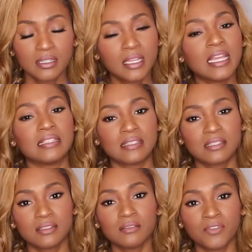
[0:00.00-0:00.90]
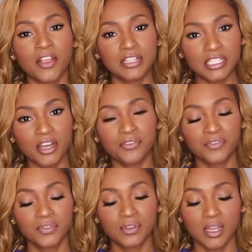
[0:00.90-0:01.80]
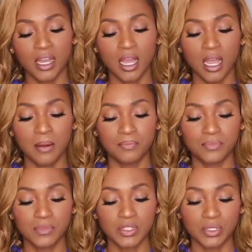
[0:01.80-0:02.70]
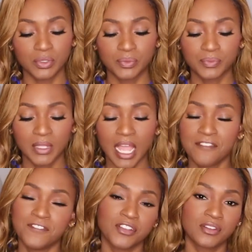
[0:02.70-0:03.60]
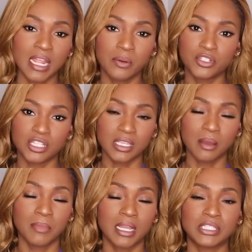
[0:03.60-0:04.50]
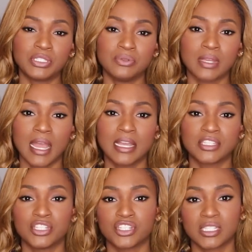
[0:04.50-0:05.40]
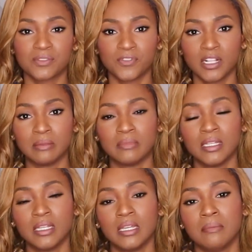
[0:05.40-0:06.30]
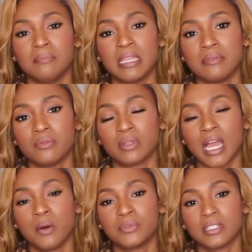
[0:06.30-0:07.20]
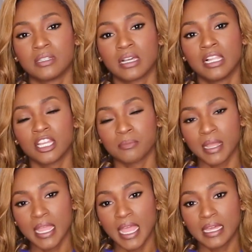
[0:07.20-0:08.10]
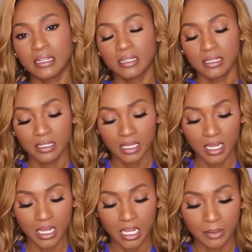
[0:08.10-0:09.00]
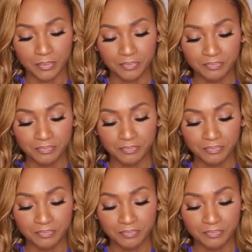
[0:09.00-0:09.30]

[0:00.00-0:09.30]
It's very tough. So I figured I would just come back to you guys and just film. Maybe it would help to clear my head. I